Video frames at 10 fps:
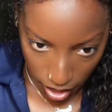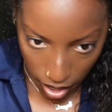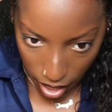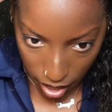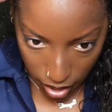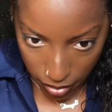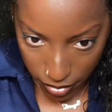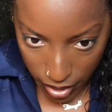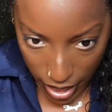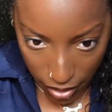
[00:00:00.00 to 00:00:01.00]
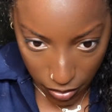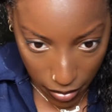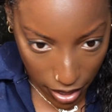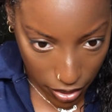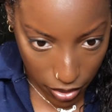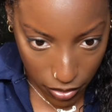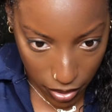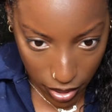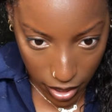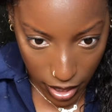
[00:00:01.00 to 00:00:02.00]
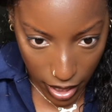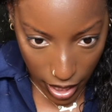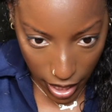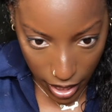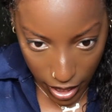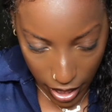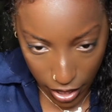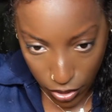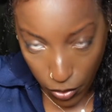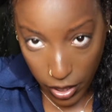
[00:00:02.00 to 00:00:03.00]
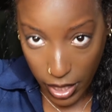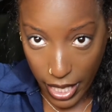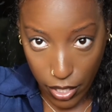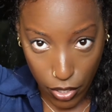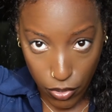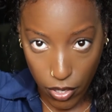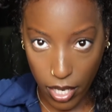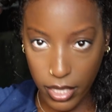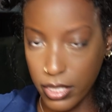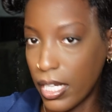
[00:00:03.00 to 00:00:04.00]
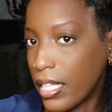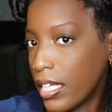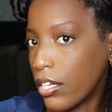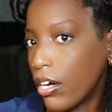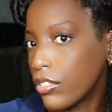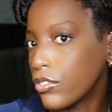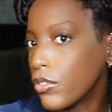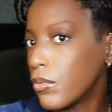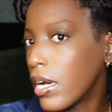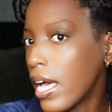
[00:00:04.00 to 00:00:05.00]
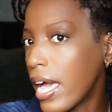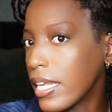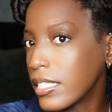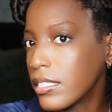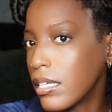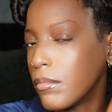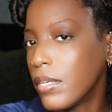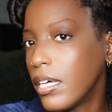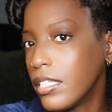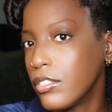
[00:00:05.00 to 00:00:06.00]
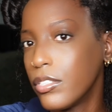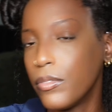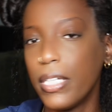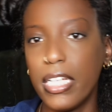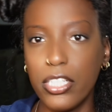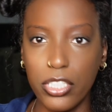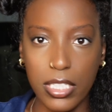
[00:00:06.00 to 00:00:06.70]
down the middle and then doing it like across and then also adding some into each